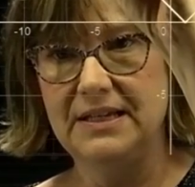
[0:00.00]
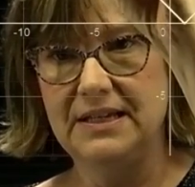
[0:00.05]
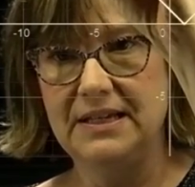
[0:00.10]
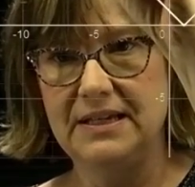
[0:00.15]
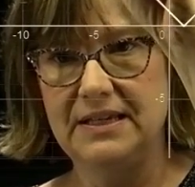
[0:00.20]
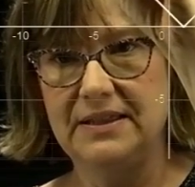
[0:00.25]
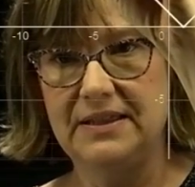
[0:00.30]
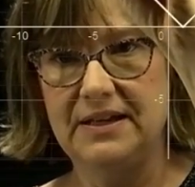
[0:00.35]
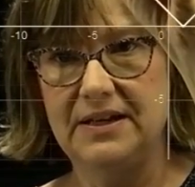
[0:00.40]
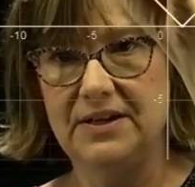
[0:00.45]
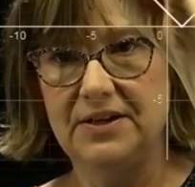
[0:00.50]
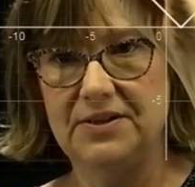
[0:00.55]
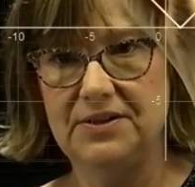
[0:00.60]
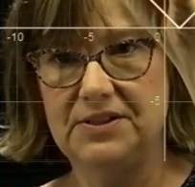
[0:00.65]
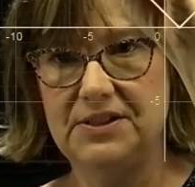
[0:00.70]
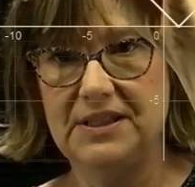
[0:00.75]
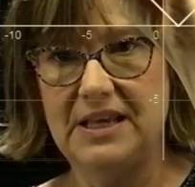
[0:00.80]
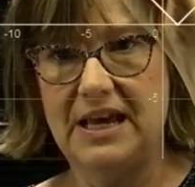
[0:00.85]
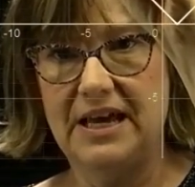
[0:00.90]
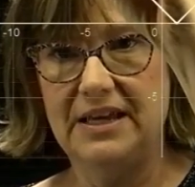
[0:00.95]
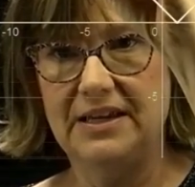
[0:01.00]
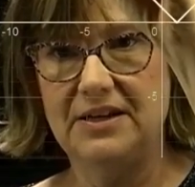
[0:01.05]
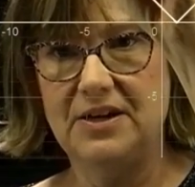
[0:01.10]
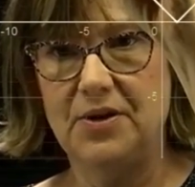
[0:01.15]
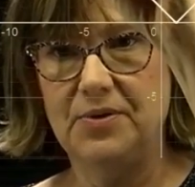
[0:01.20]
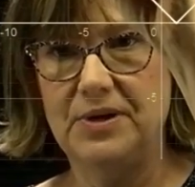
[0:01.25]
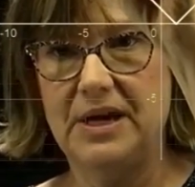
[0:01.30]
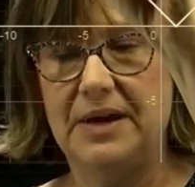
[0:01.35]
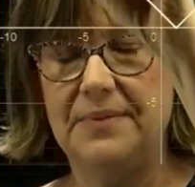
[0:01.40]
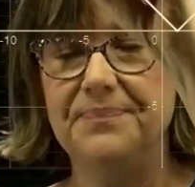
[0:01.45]
there's that.
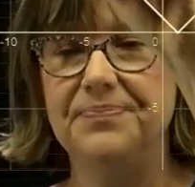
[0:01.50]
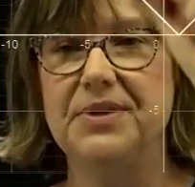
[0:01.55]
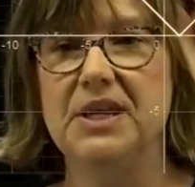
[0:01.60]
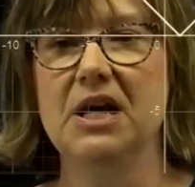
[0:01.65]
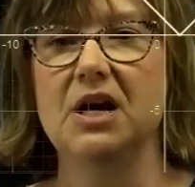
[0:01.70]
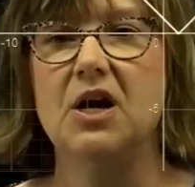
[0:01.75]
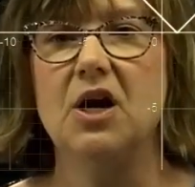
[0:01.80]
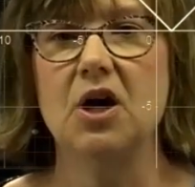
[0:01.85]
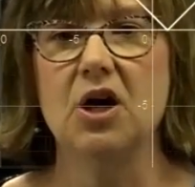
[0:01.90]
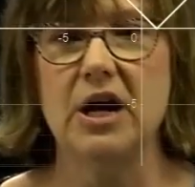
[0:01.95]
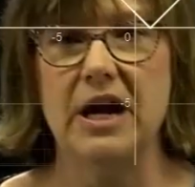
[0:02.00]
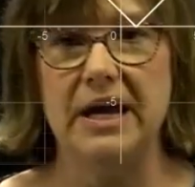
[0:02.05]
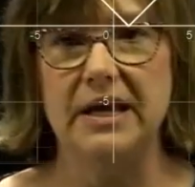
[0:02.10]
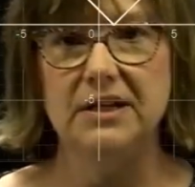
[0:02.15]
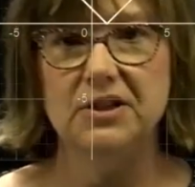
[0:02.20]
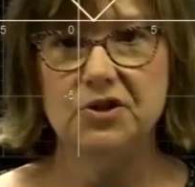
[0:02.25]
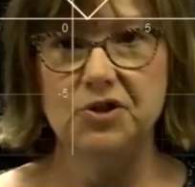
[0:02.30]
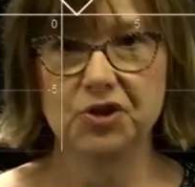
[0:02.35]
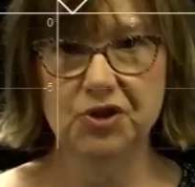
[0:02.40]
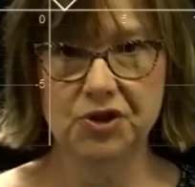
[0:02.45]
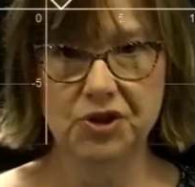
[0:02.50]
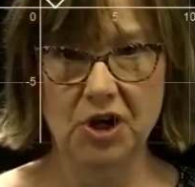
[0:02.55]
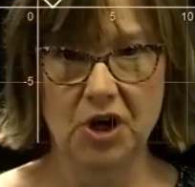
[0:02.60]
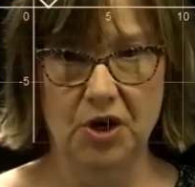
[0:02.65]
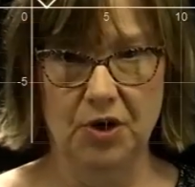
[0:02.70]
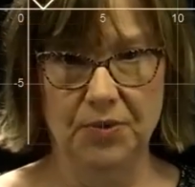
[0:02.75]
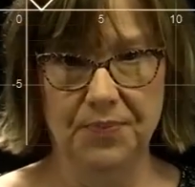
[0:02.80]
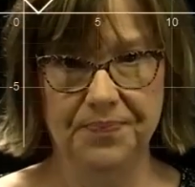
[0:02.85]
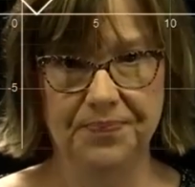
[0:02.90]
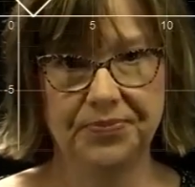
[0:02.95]
Okay, all right,
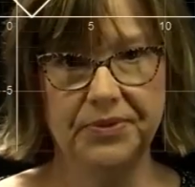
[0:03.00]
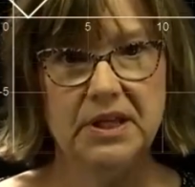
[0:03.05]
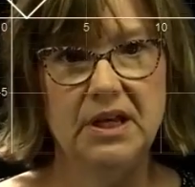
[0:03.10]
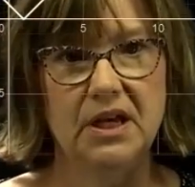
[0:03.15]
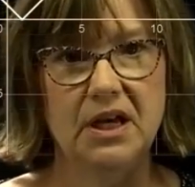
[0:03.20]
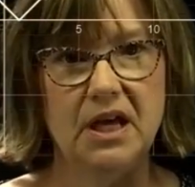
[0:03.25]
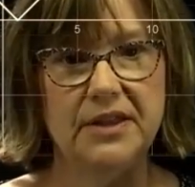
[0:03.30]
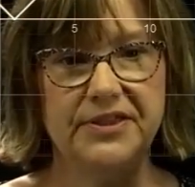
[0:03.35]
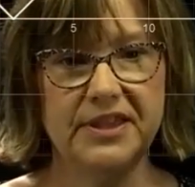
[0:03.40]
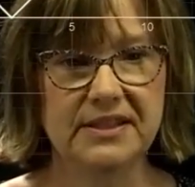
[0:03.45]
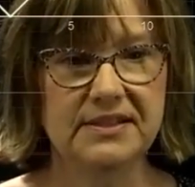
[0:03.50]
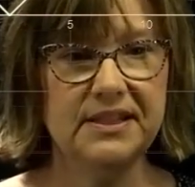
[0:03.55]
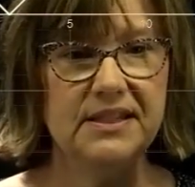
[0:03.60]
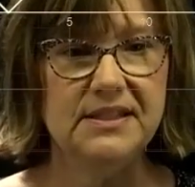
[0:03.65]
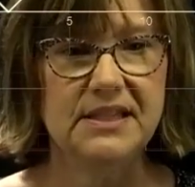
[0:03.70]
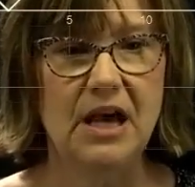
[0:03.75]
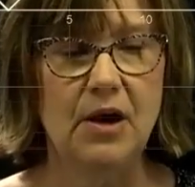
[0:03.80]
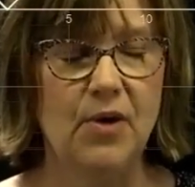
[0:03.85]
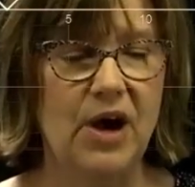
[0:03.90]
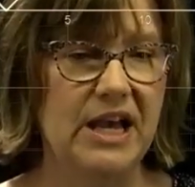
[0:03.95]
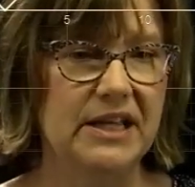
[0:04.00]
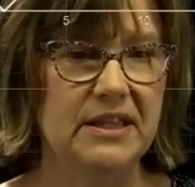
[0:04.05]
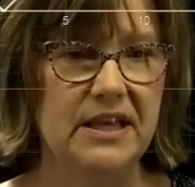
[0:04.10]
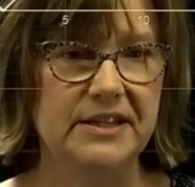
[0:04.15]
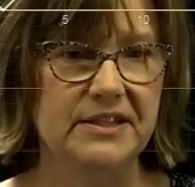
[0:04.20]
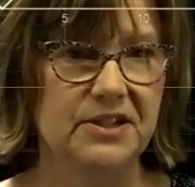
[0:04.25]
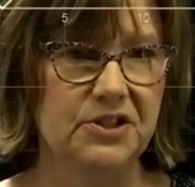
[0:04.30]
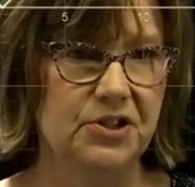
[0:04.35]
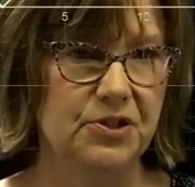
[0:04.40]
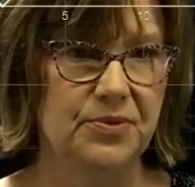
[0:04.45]
so this is how I
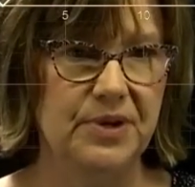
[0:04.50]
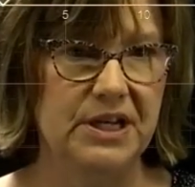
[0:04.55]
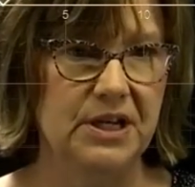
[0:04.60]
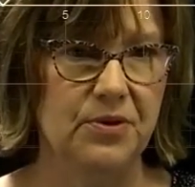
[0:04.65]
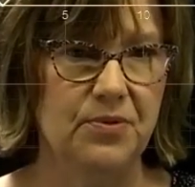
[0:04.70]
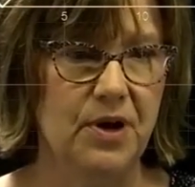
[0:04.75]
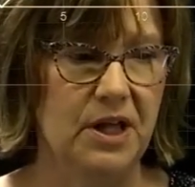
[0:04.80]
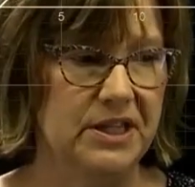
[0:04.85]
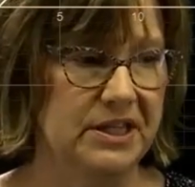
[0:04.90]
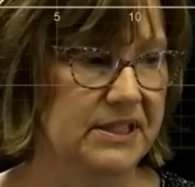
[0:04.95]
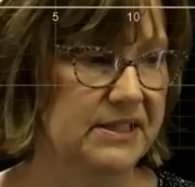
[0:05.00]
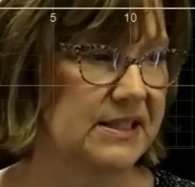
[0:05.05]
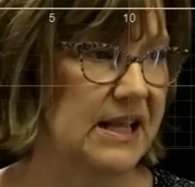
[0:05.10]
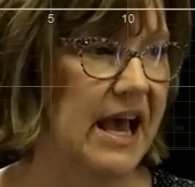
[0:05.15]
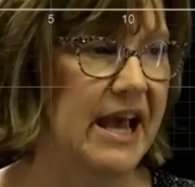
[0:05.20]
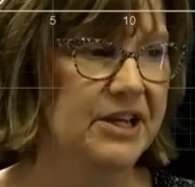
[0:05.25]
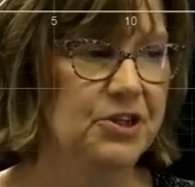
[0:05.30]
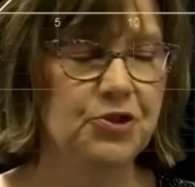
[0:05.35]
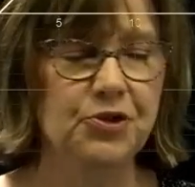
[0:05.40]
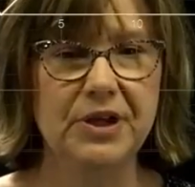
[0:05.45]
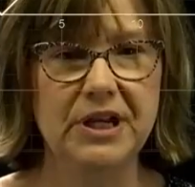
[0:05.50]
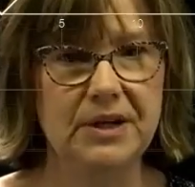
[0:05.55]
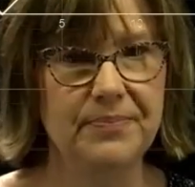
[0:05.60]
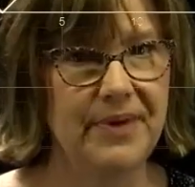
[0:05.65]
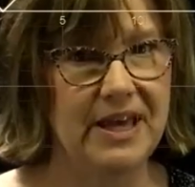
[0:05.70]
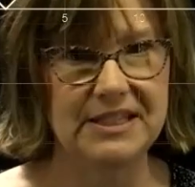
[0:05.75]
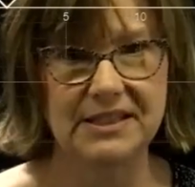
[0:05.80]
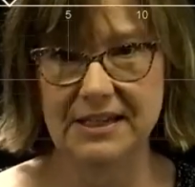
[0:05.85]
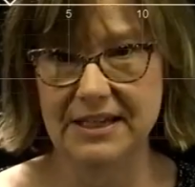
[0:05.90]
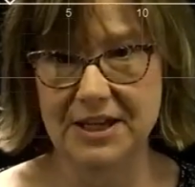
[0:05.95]
like to do inequalities. I treat them
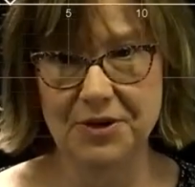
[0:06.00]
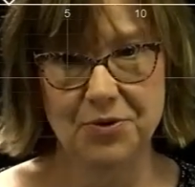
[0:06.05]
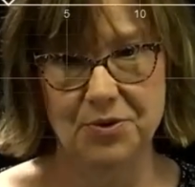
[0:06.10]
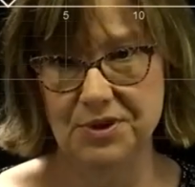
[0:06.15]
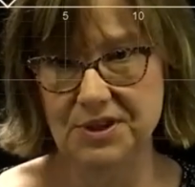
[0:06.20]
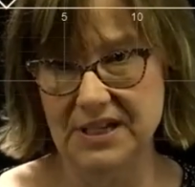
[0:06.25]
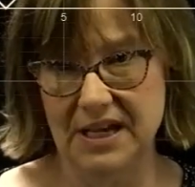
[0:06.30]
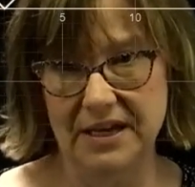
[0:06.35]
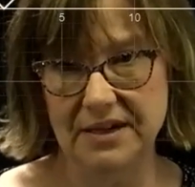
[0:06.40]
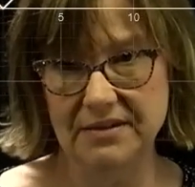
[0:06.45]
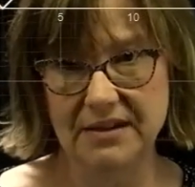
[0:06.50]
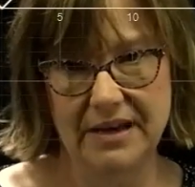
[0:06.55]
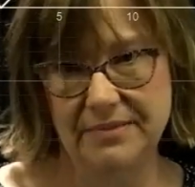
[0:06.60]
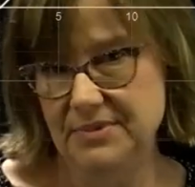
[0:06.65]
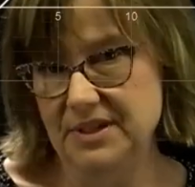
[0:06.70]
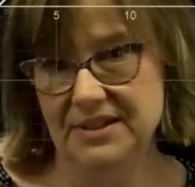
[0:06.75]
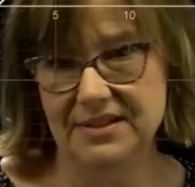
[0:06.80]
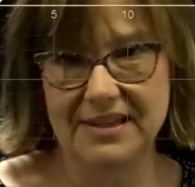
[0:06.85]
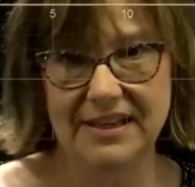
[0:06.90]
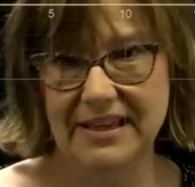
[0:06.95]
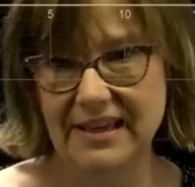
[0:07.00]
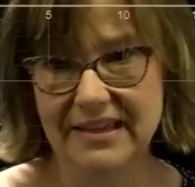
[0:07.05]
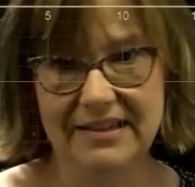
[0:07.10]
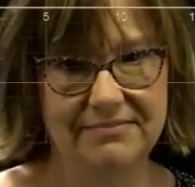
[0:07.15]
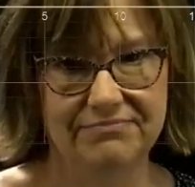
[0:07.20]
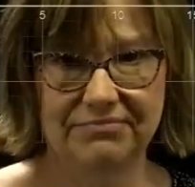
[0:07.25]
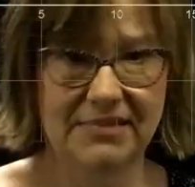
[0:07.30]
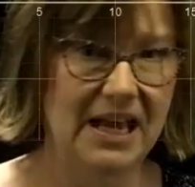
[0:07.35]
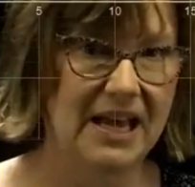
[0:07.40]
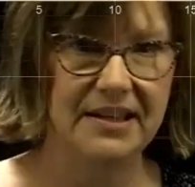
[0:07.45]
as an equal sign. I'm just like,
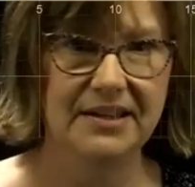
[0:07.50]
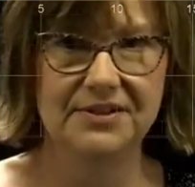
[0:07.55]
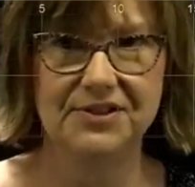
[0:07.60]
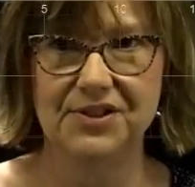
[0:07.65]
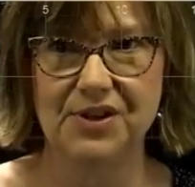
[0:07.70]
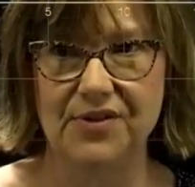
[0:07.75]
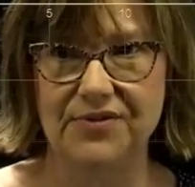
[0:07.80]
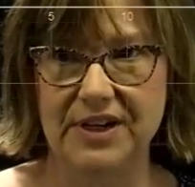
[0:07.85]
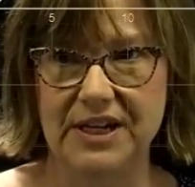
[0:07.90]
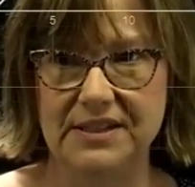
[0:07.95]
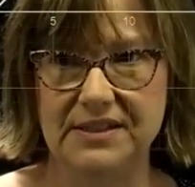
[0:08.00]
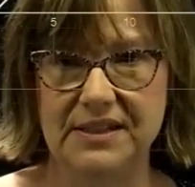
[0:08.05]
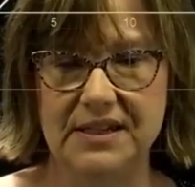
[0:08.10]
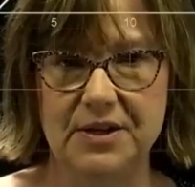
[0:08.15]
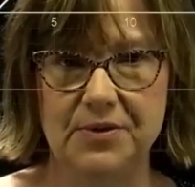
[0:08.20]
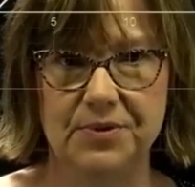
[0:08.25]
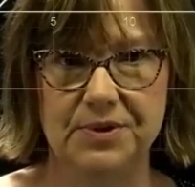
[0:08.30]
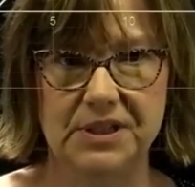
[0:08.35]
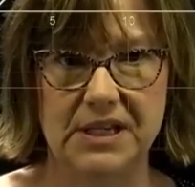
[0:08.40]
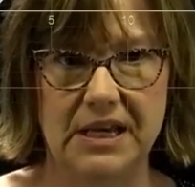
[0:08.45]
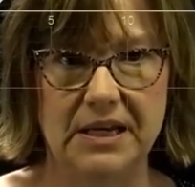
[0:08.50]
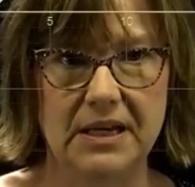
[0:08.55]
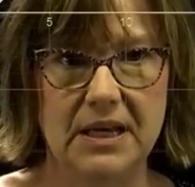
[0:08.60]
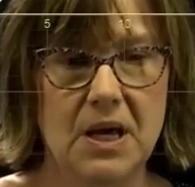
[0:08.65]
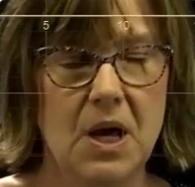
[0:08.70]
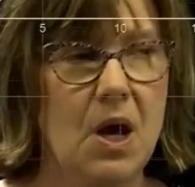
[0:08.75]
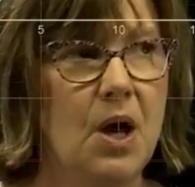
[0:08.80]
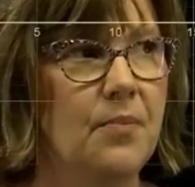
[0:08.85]
oh, I can solve it as an equal sign.